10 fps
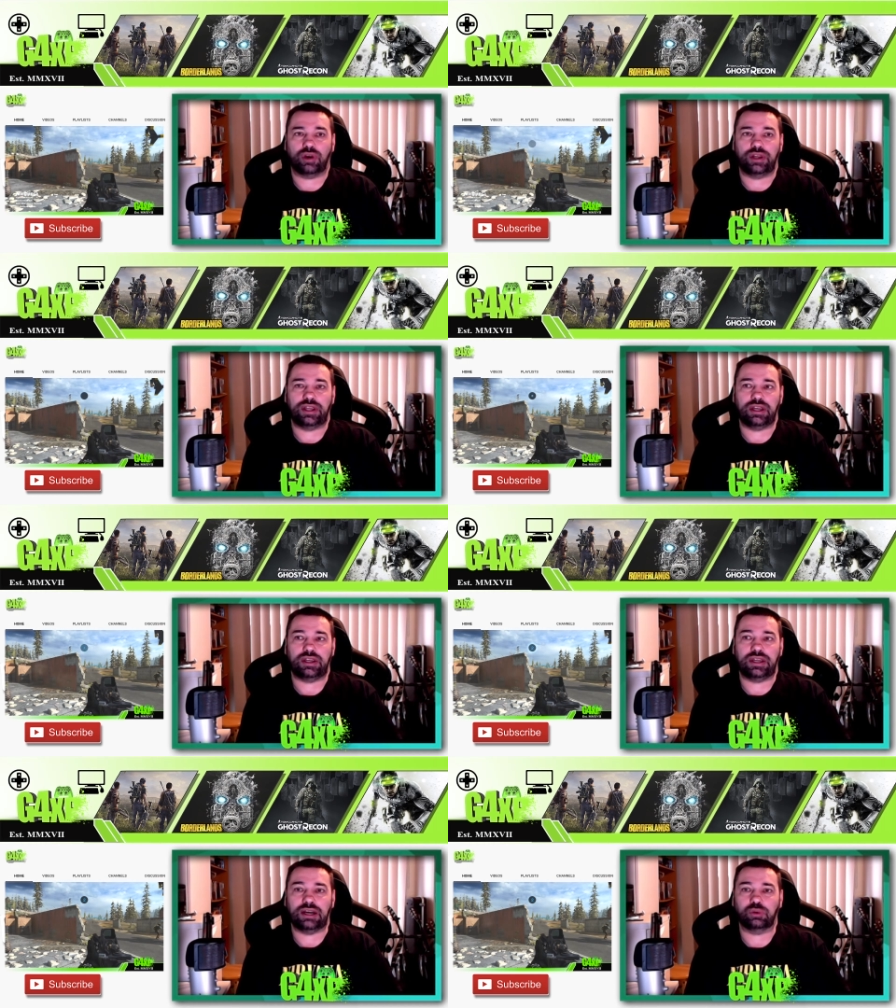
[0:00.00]
and
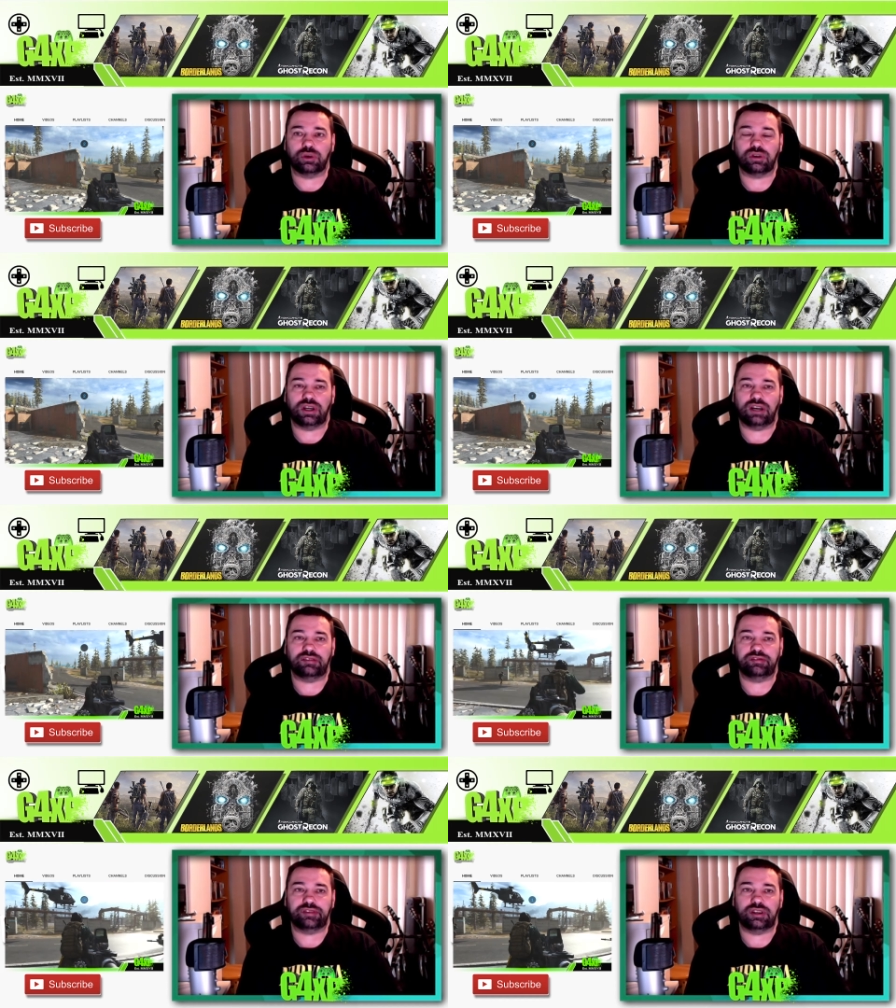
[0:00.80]
then now we're going to
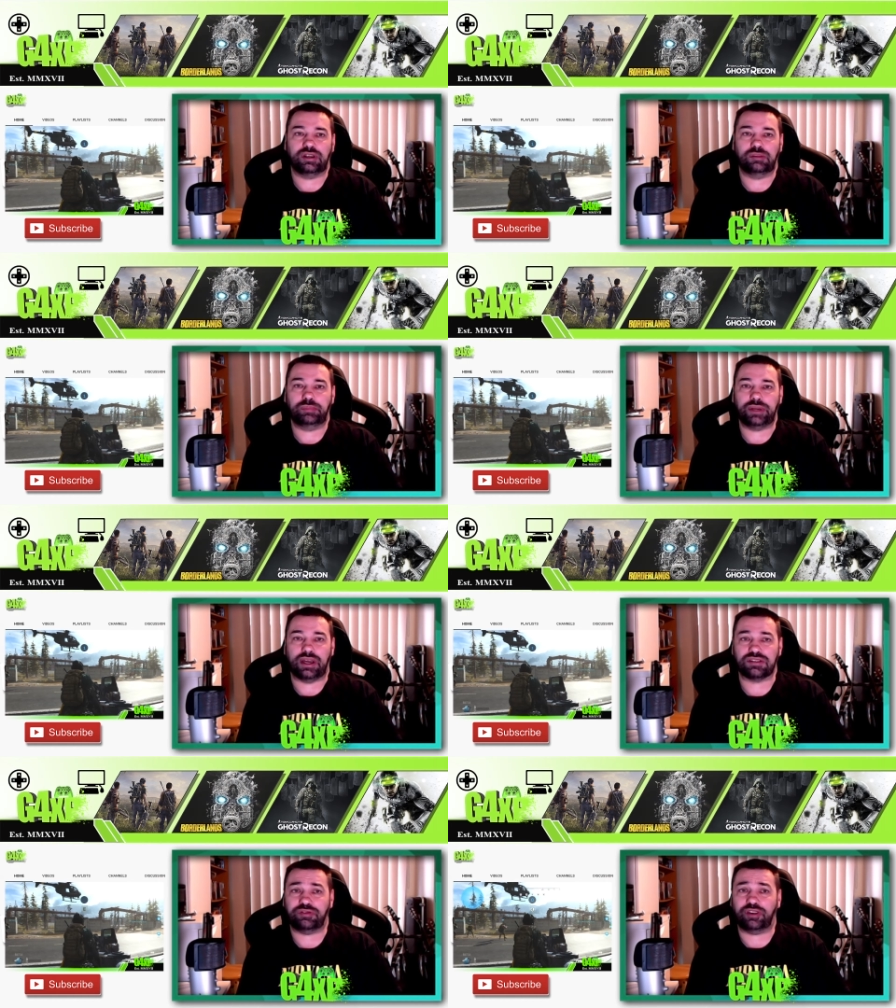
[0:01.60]
have um,
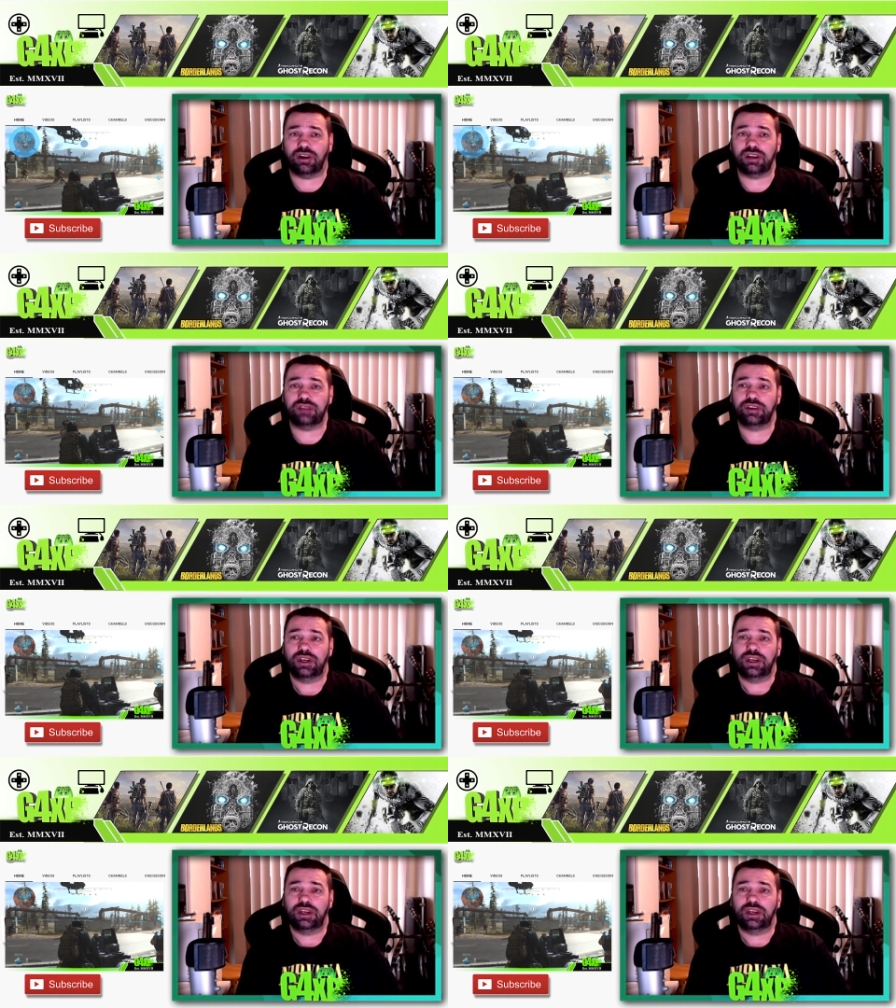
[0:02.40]
PS5